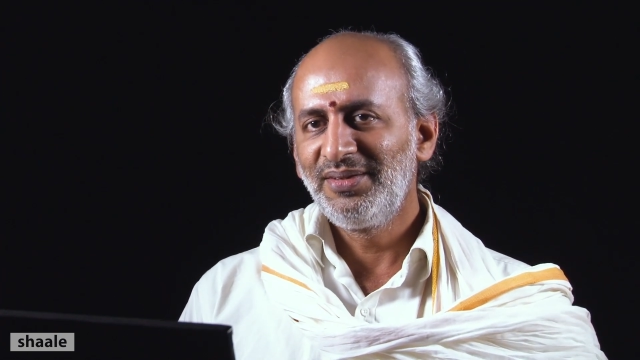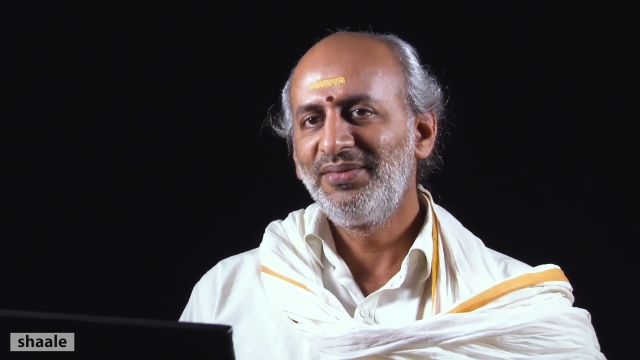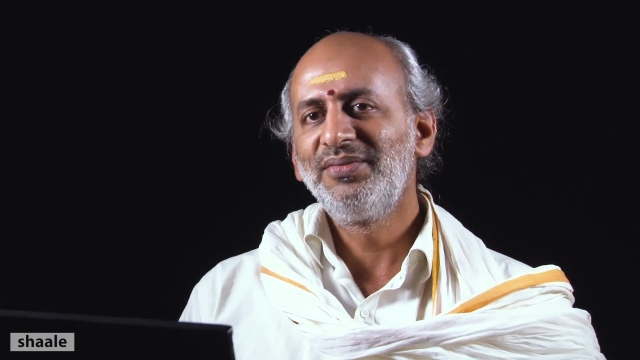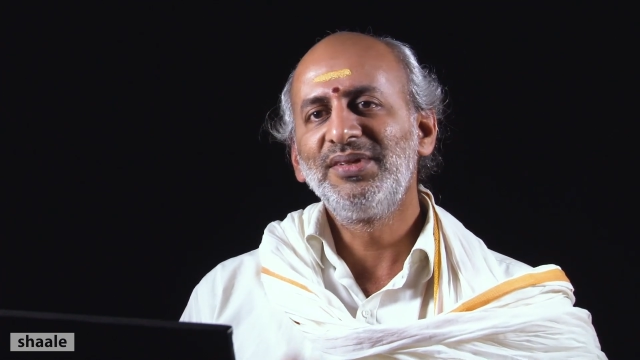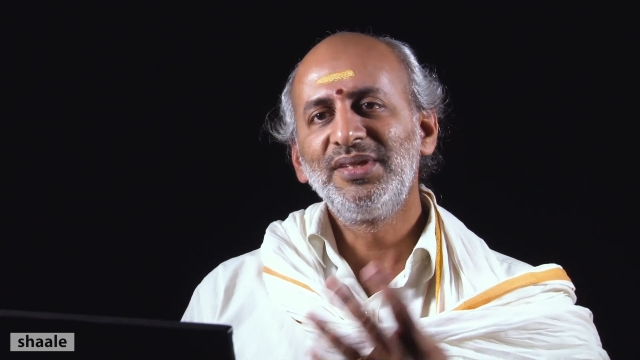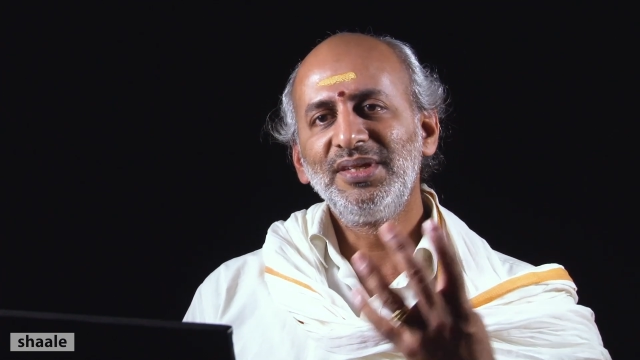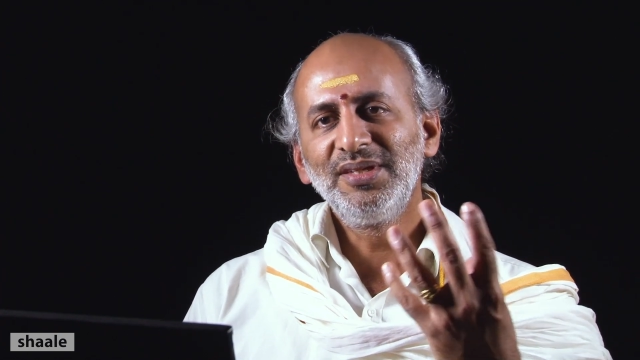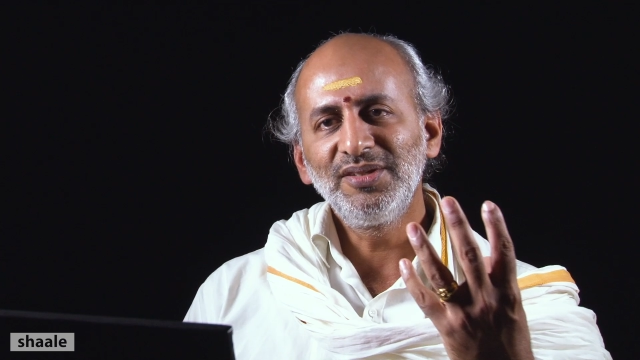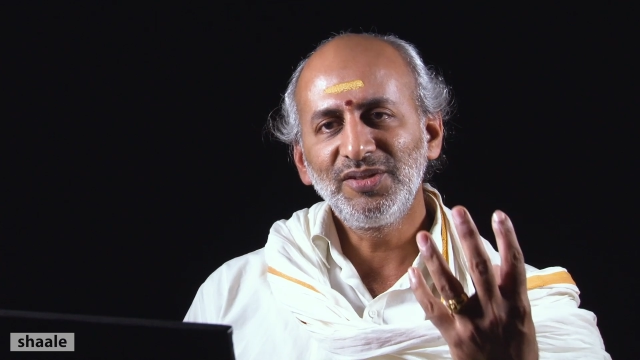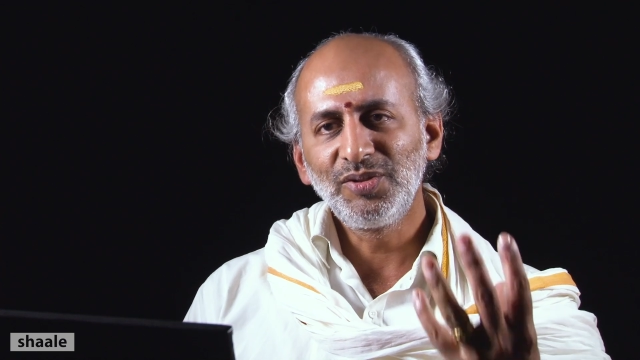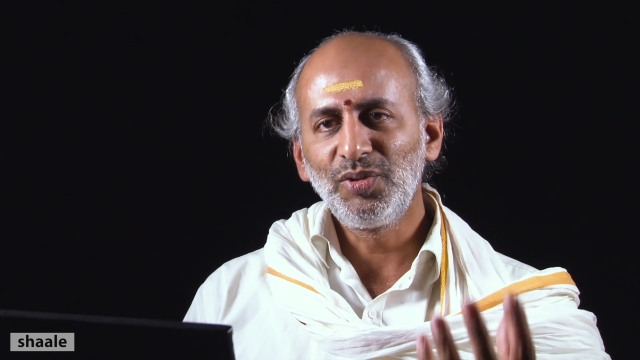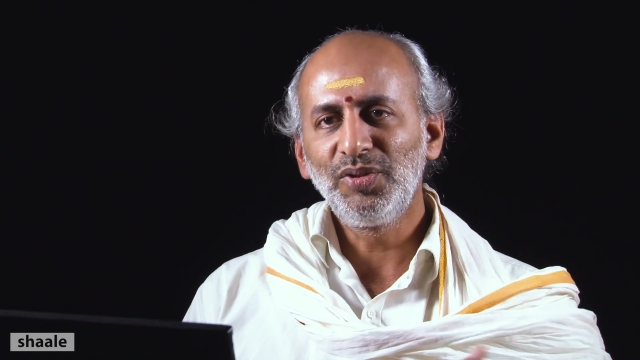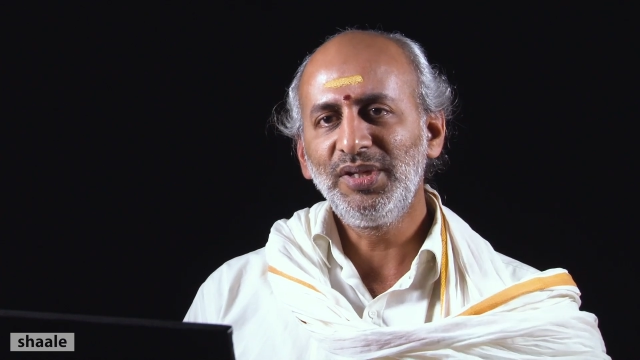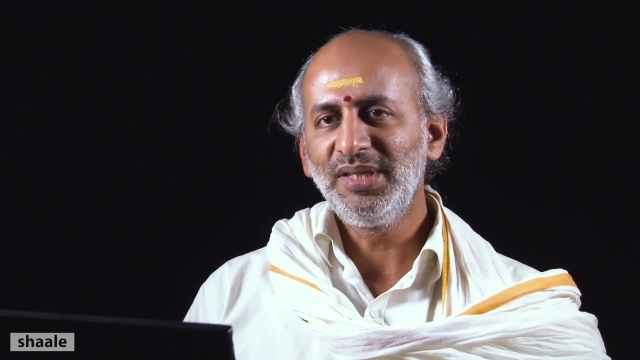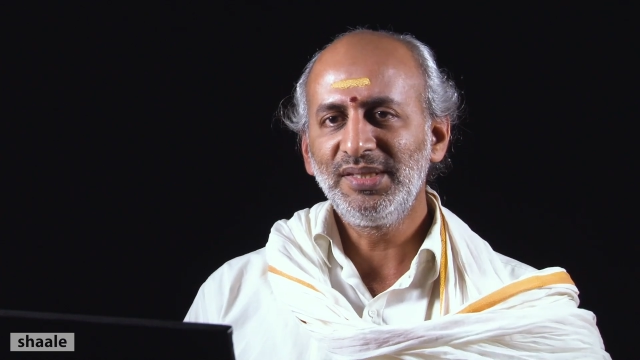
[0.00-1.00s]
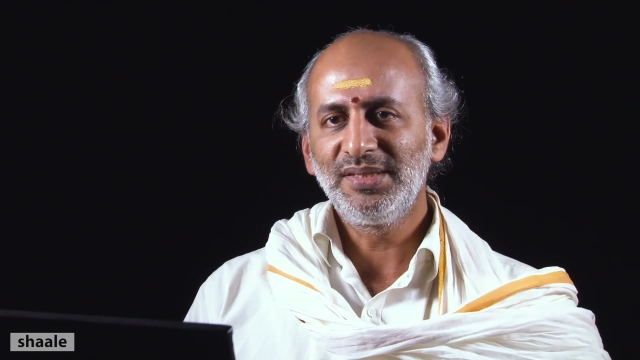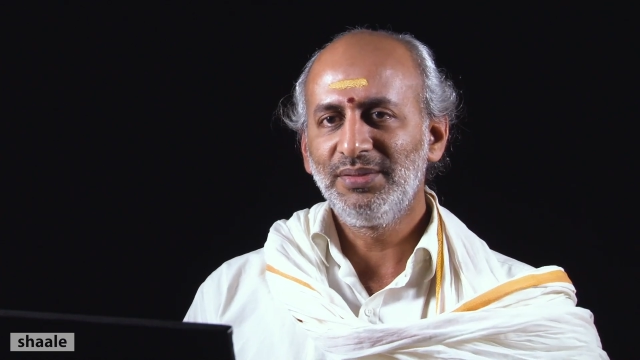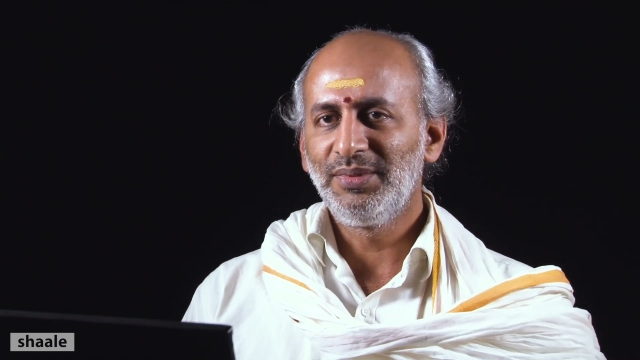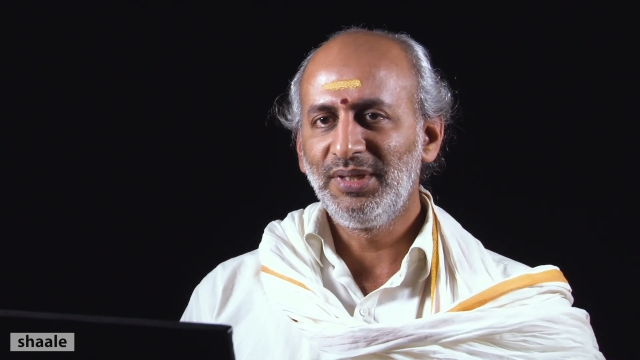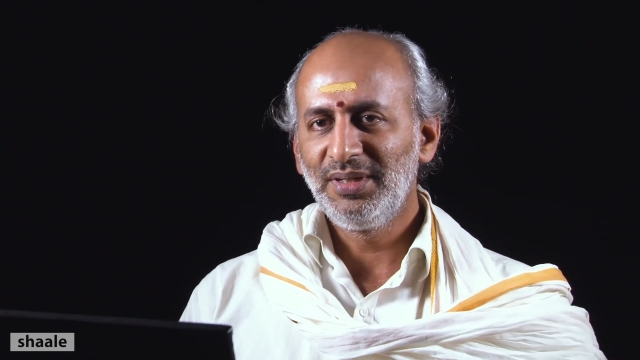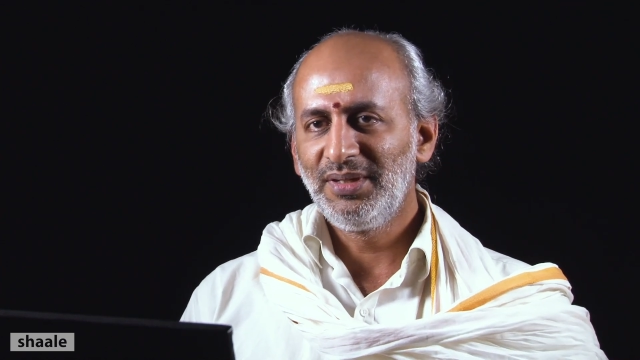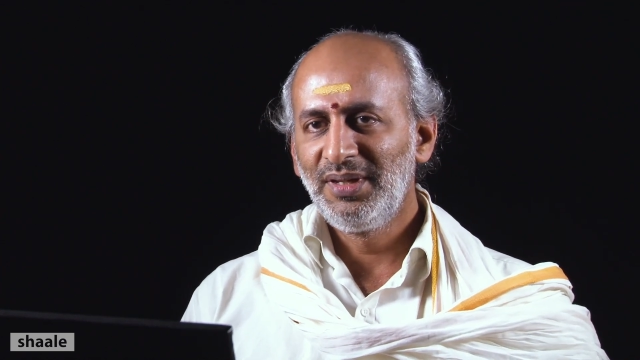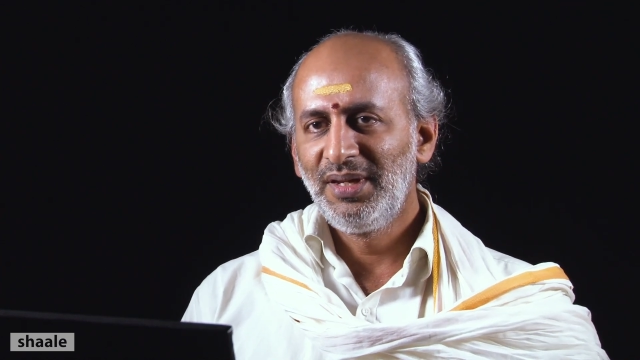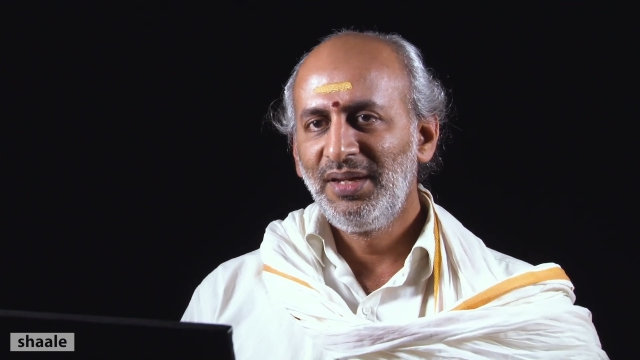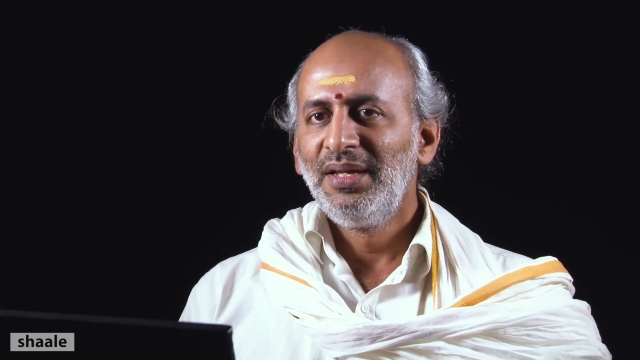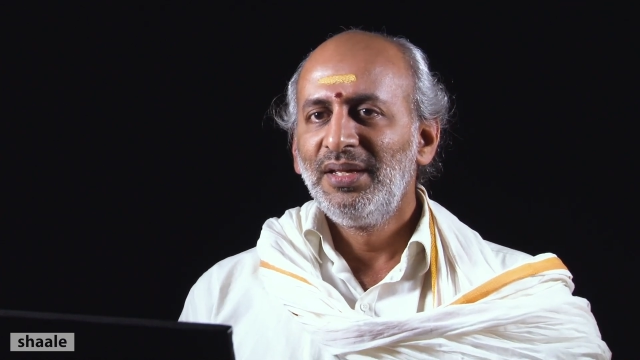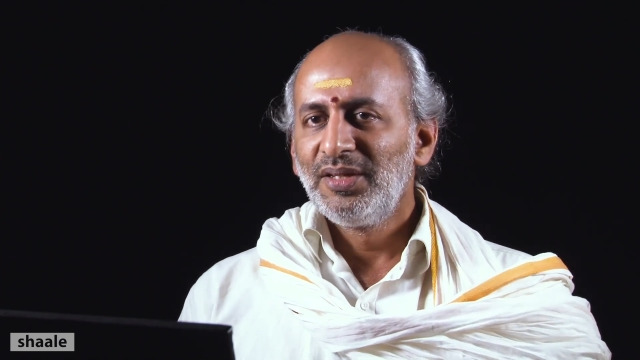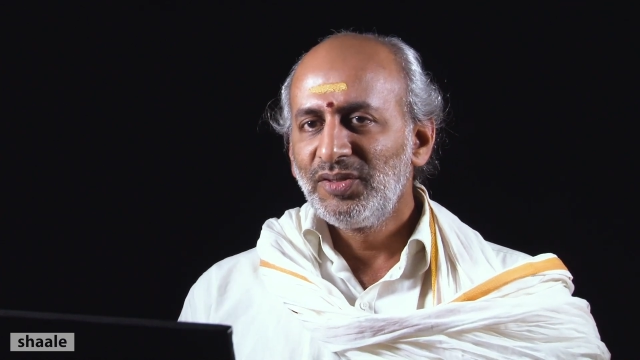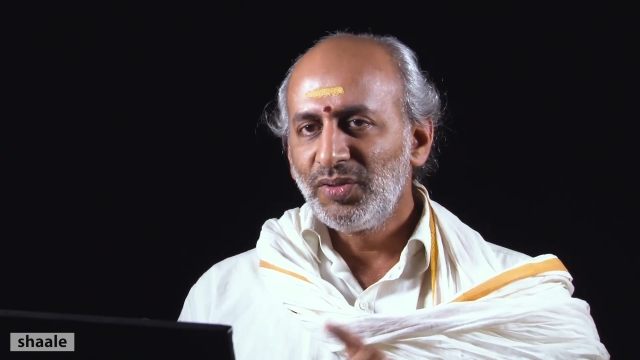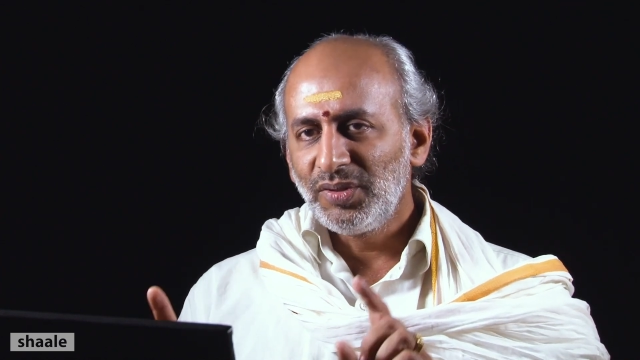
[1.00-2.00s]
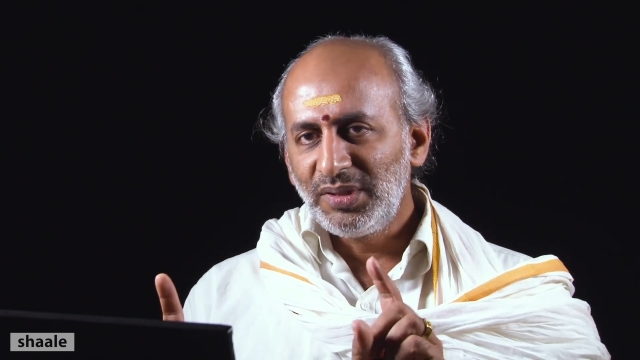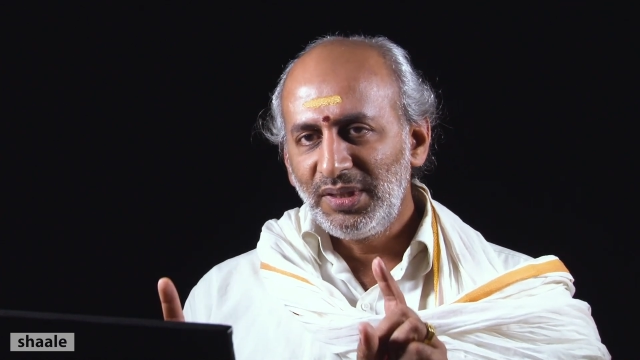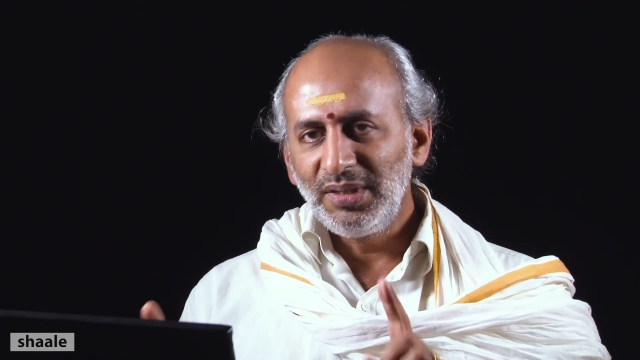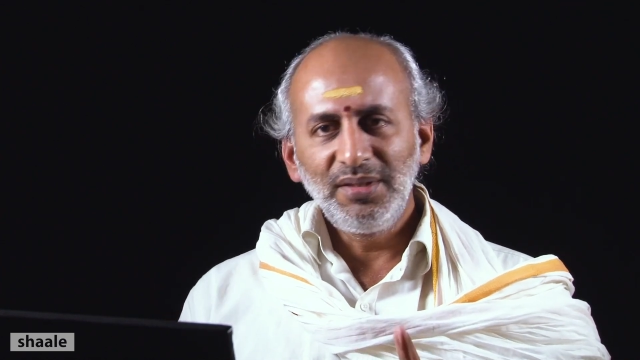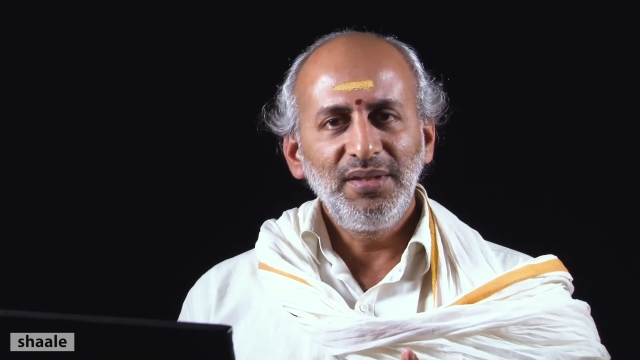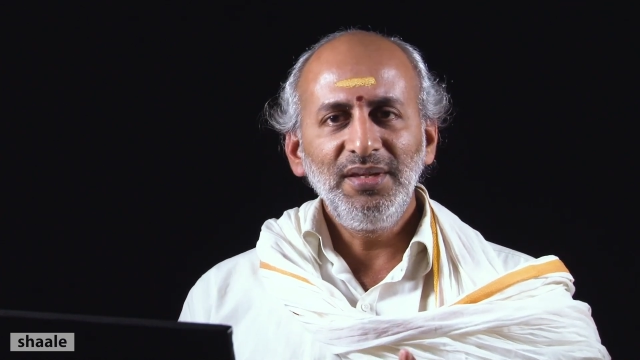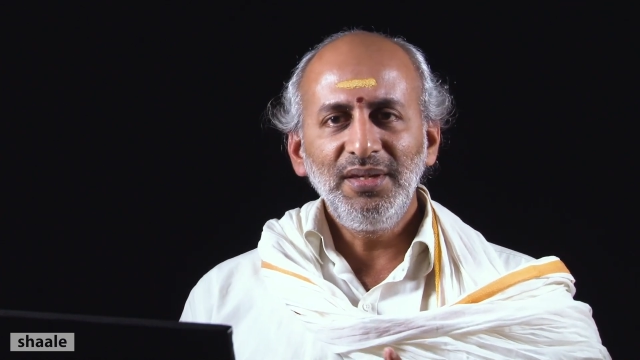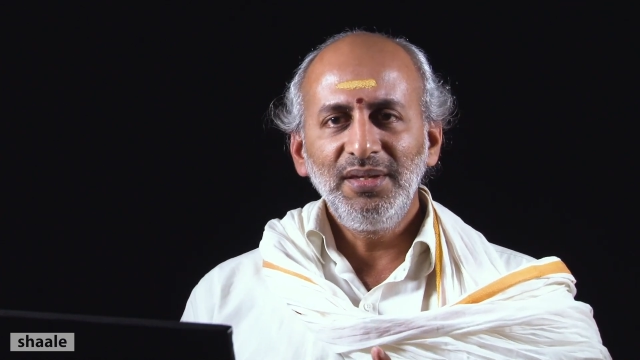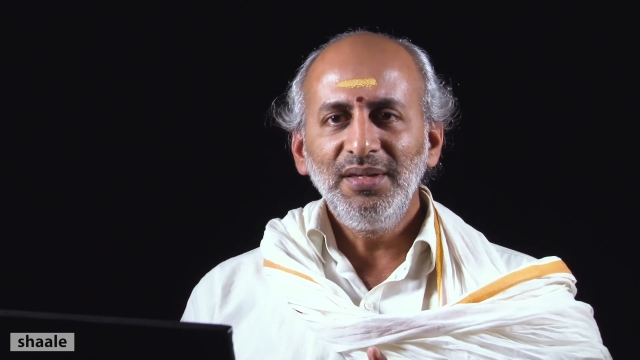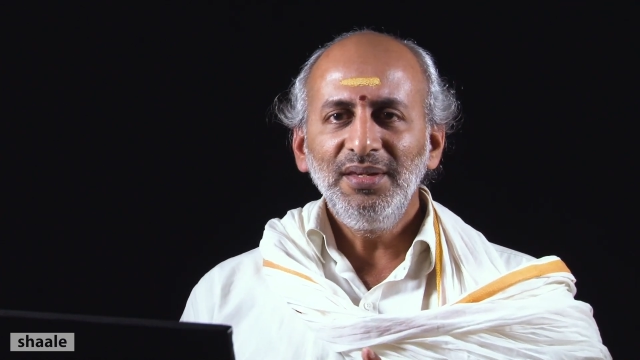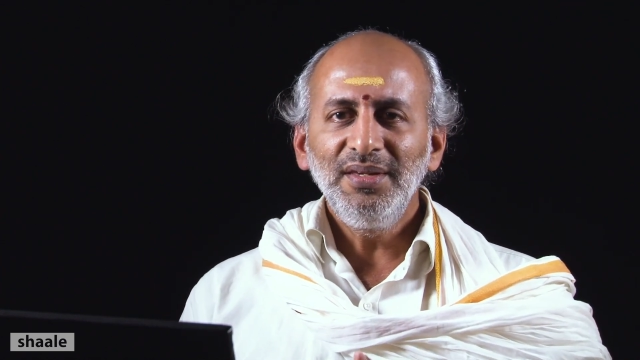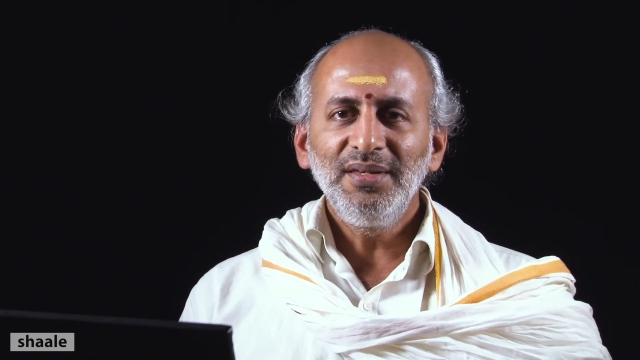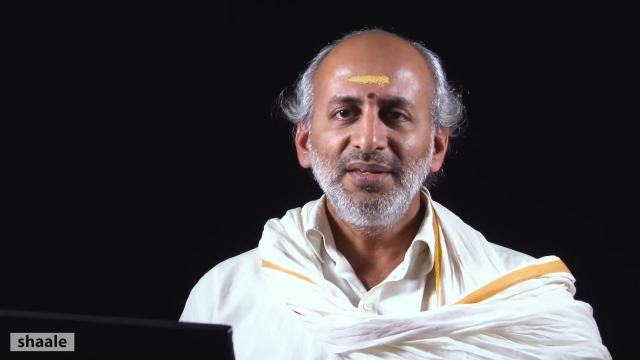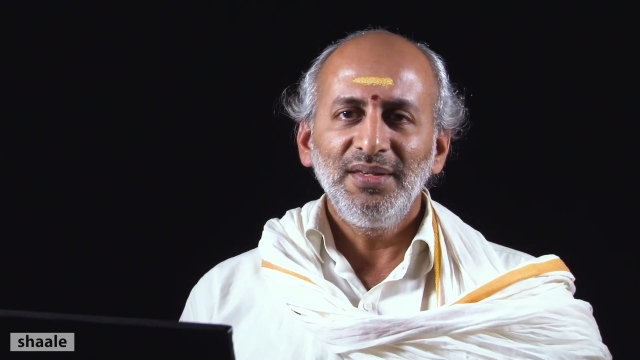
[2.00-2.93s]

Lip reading: which is noticeable. So, Tithi